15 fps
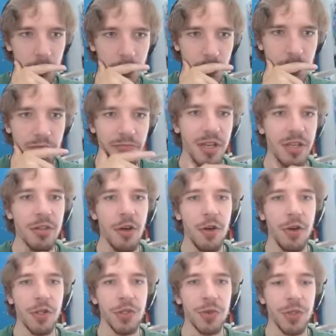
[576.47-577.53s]
As long
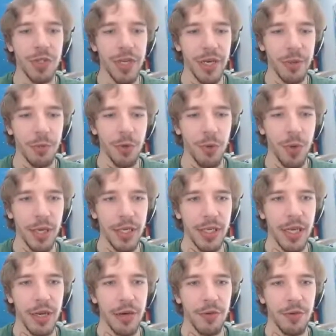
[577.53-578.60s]
as you assign them quickly
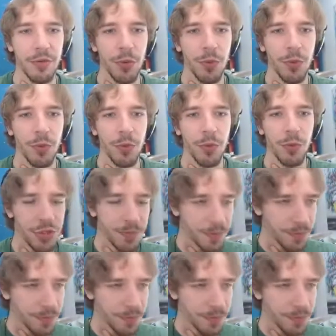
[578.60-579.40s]
out of the waiting station,